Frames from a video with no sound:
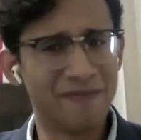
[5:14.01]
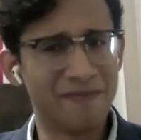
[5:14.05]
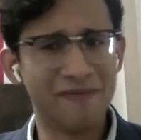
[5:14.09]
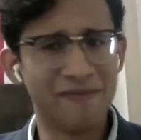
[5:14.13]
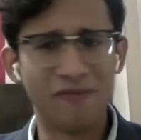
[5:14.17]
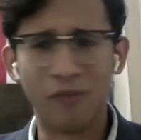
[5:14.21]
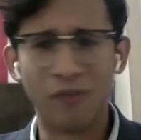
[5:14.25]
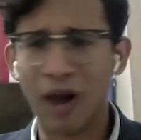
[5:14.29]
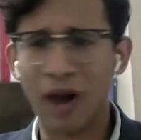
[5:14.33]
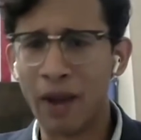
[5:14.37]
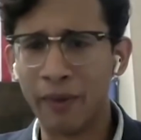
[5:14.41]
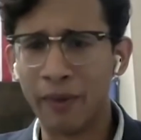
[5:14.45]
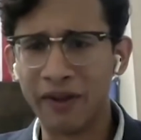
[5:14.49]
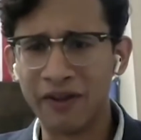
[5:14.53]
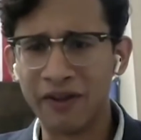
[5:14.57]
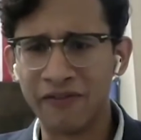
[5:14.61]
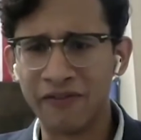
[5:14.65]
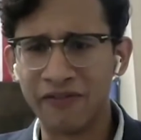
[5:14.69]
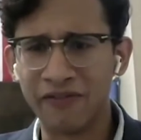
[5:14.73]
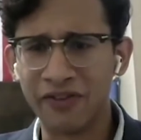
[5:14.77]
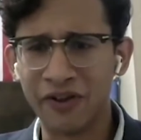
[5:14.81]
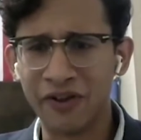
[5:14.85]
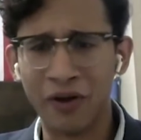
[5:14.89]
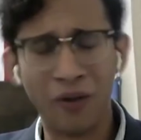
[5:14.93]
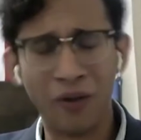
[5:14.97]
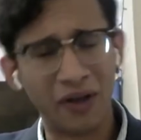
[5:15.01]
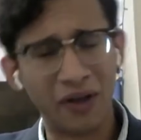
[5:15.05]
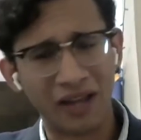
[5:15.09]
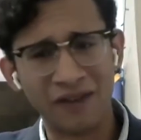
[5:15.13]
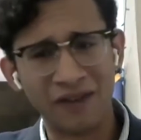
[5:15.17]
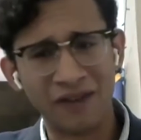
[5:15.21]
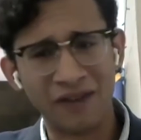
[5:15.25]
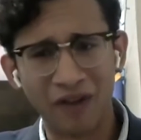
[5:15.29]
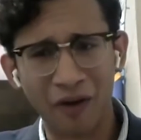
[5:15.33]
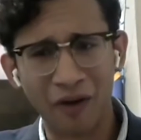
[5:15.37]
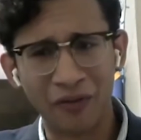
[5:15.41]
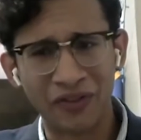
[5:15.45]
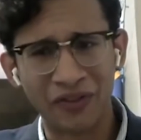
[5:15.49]
write what you feel, get
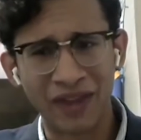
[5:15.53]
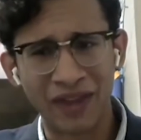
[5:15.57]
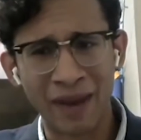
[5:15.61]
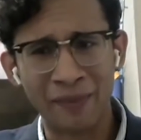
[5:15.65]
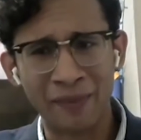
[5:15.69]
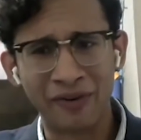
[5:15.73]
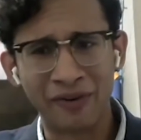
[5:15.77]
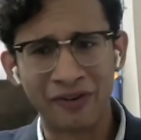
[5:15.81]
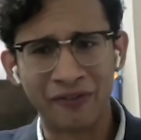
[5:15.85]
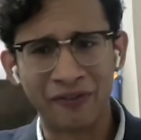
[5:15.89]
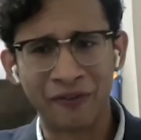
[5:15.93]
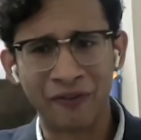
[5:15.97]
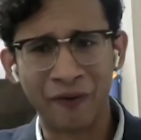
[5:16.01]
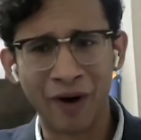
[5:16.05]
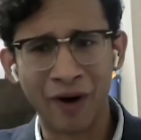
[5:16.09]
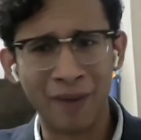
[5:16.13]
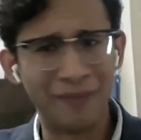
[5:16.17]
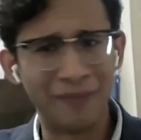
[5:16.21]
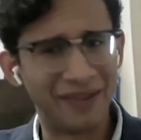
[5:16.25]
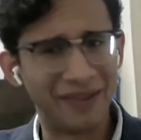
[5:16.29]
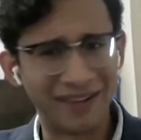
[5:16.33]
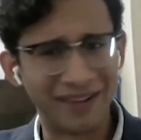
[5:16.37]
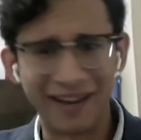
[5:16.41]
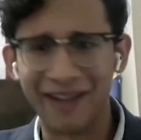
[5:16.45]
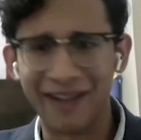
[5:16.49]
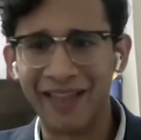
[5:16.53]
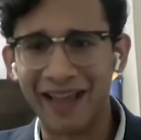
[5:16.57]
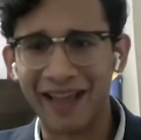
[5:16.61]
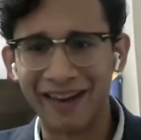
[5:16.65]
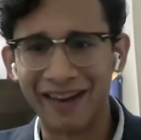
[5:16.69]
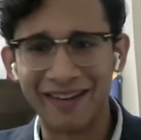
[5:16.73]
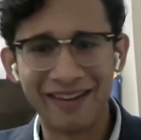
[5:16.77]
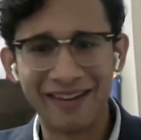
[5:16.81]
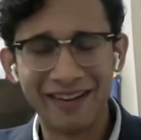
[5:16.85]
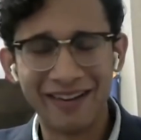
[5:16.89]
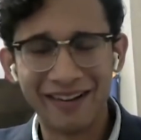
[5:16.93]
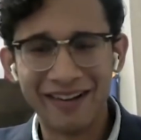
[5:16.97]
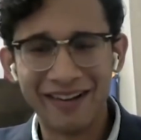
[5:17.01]
involved with campus reform, and yeah,
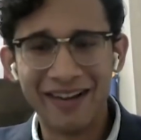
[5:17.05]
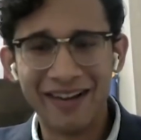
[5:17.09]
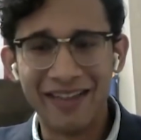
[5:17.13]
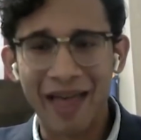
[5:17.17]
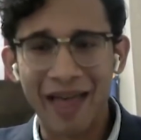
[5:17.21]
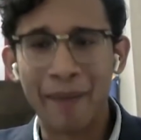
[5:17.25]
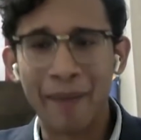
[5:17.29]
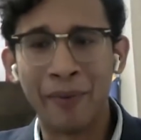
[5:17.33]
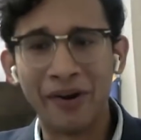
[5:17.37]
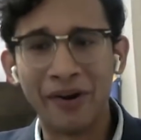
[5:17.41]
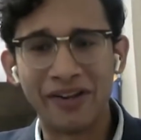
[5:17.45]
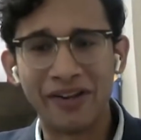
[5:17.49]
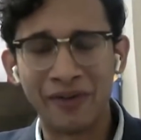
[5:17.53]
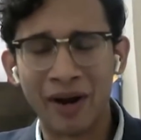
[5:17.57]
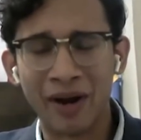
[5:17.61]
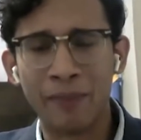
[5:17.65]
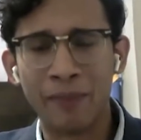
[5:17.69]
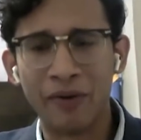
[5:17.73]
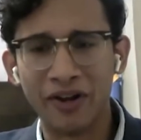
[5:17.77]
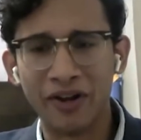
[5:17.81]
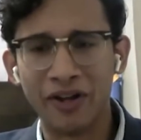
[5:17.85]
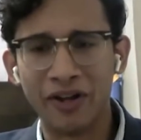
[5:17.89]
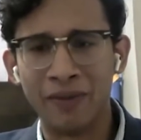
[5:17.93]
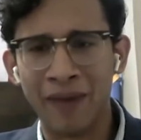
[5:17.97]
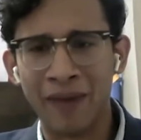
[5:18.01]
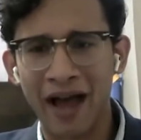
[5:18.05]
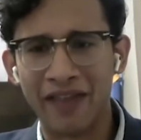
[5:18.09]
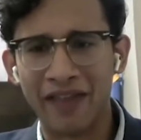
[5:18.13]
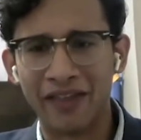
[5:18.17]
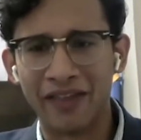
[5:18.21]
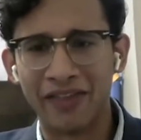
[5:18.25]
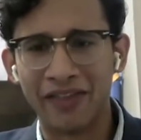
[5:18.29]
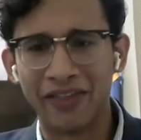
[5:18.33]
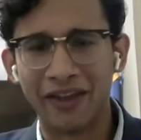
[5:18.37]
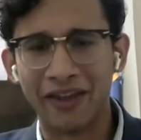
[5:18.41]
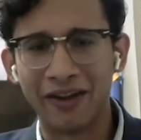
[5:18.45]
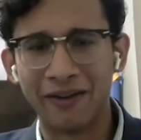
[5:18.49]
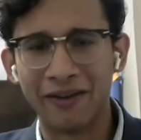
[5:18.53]
that puts you on a pretty good path, I
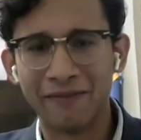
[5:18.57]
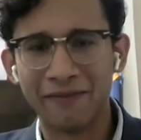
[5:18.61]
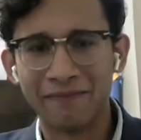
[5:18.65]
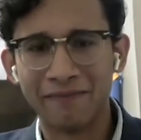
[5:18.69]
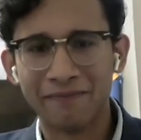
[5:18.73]
think.